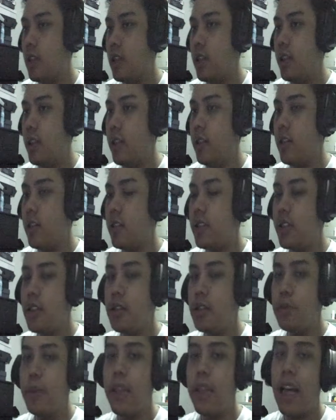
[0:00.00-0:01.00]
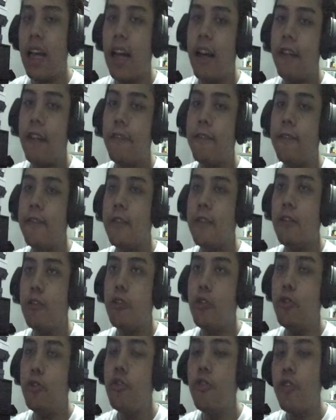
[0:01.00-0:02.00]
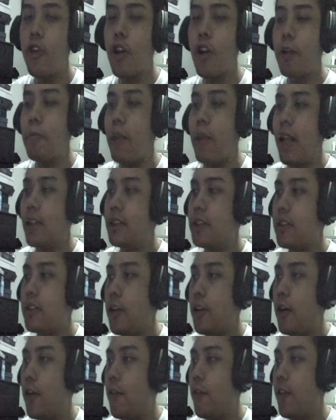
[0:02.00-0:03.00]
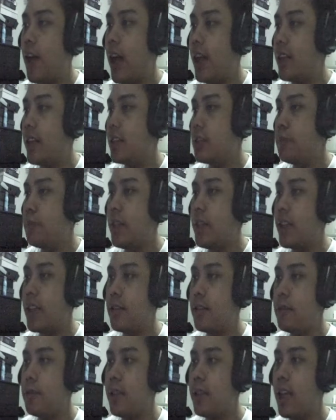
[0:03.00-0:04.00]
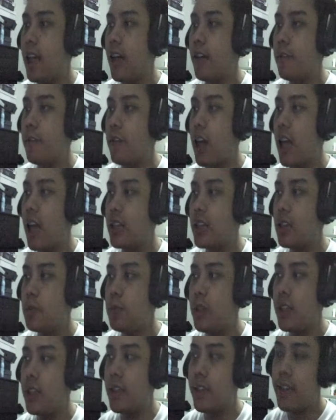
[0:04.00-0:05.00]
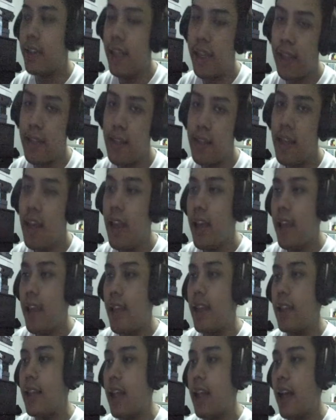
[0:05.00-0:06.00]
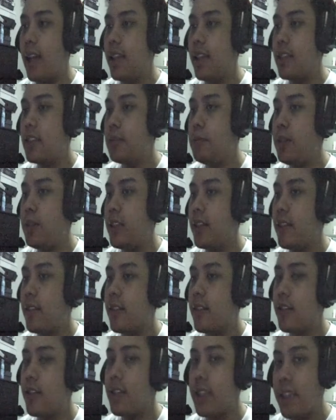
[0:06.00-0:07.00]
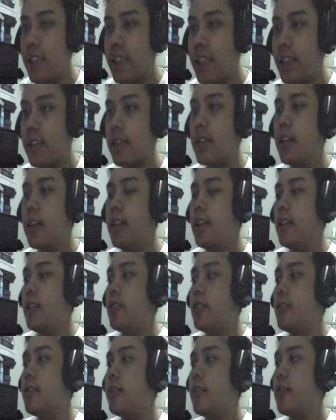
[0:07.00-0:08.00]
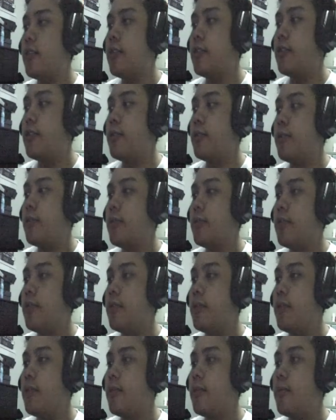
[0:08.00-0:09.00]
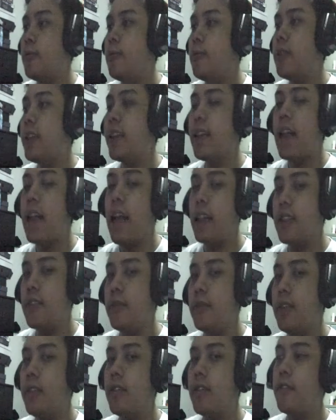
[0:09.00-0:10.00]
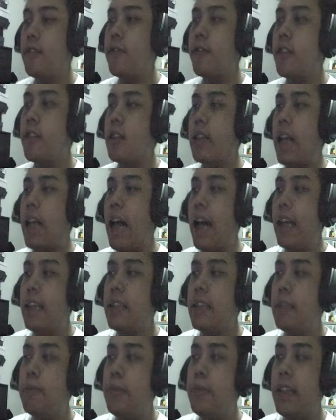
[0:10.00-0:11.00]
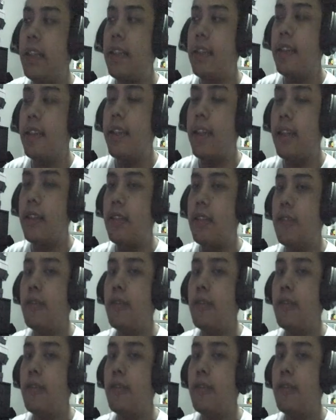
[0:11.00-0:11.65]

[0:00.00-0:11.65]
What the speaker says: Now since we have two formats of ISBN, we have ISBN 10 and ISBN 13. So we can actually convert ISBN 10 to